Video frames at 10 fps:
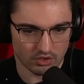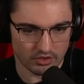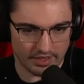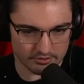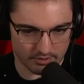
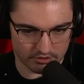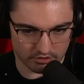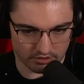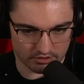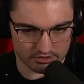That's why I
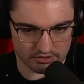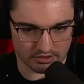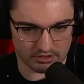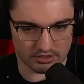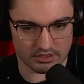took it, because
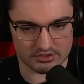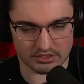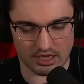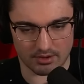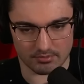it's the
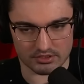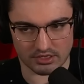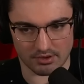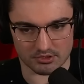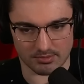game. It's the
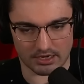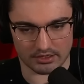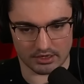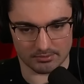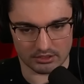game
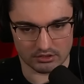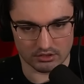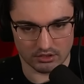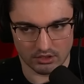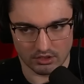smiling on me.
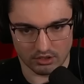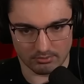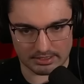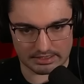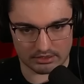Oh
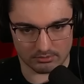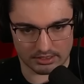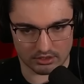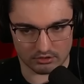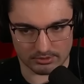my god, oh my
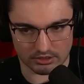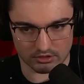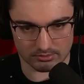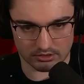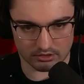god, oh my god,
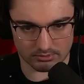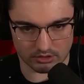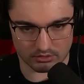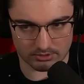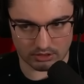oh my god, oh my
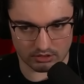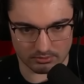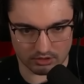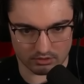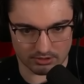god, oh my god, oh
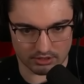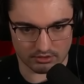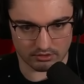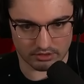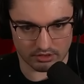my god, oh my god.
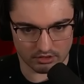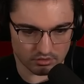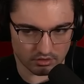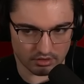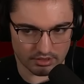Okay.
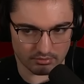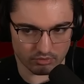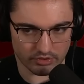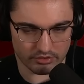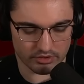
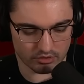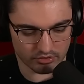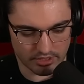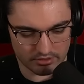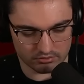Library,
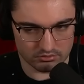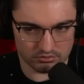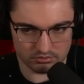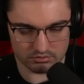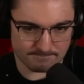hold on.
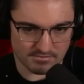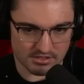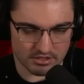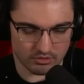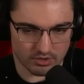
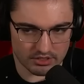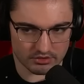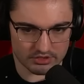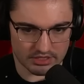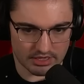I need to walk
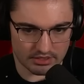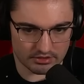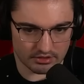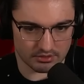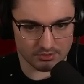outside,
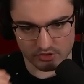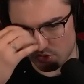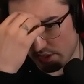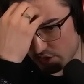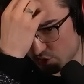and I'm gonna
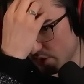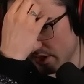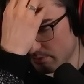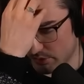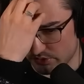try and get a
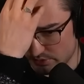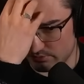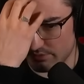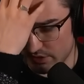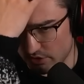trading post.
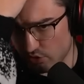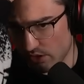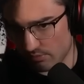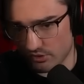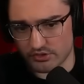If I get a
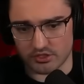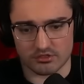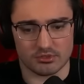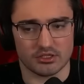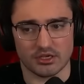trading post, that gives
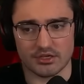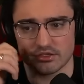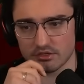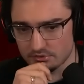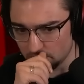me a dice.
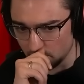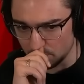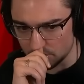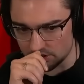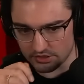It gives me 1
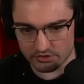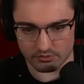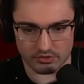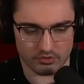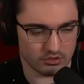more chance to
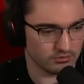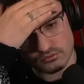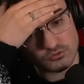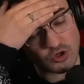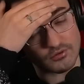reroll.
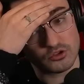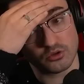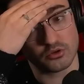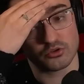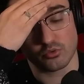Drafting
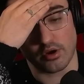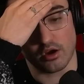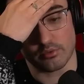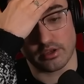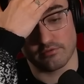studio is
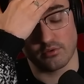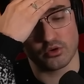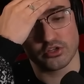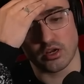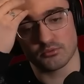rare. We have 4
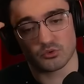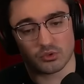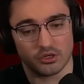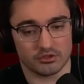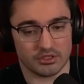gems, so we're
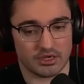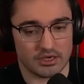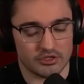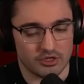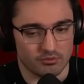guaranteed a
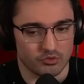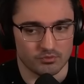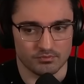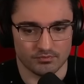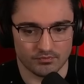high gem
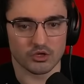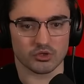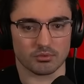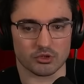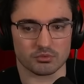room.
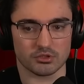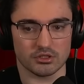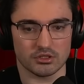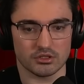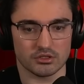Trade post,
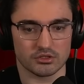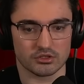please.